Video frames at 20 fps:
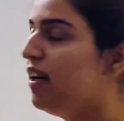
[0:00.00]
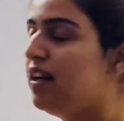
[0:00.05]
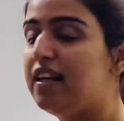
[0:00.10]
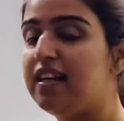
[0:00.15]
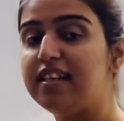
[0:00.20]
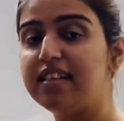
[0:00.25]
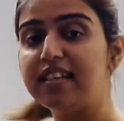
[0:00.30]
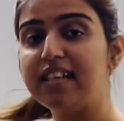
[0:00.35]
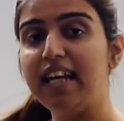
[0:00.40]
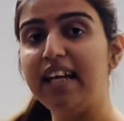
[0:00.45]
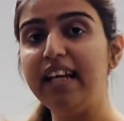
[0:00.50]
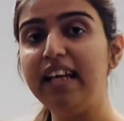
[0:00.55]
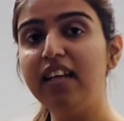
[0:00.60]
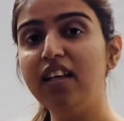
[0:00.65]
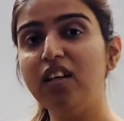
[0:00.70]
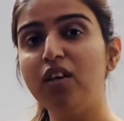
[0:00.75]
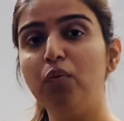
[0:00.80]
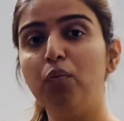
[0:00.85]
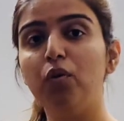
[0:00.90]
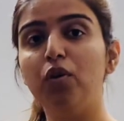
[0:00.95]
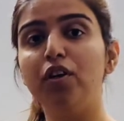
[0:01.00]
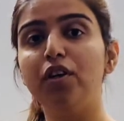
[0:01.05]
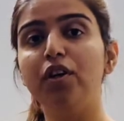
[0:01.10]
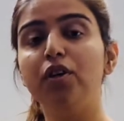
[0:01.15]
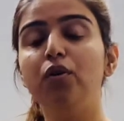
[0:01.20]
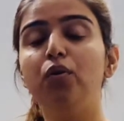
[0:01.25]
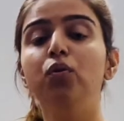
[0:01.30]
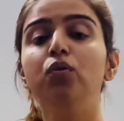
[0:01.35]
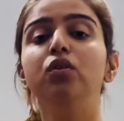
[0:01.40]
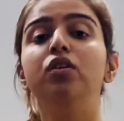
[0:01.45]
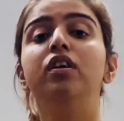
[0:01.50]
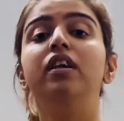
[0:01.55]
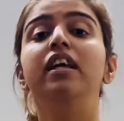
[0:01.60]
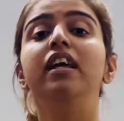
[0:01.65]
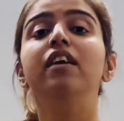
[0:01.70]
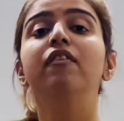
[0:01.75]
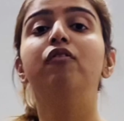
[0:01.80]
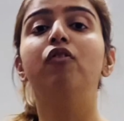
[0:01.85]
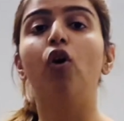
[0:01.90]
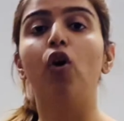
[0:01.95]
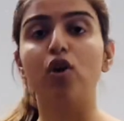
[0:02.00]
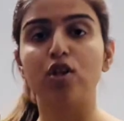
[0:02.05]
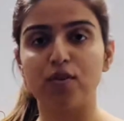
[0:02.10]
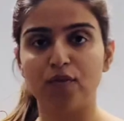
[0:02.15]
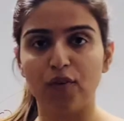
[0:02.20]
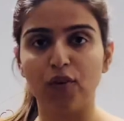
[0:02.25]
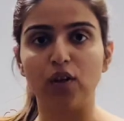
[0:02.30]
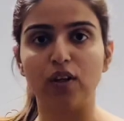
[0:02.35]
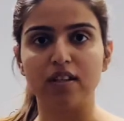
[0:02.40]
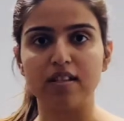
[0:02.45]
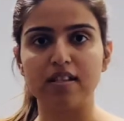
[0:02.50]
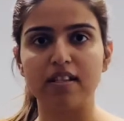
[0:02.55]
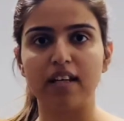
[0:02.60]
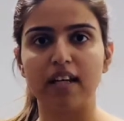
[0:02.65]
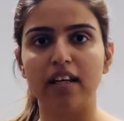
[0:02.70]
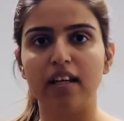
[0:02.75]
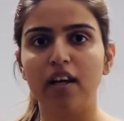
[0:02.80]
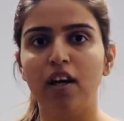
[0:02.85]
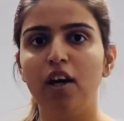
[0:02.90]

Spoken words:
is getting converted to 3-phosphoglycerate,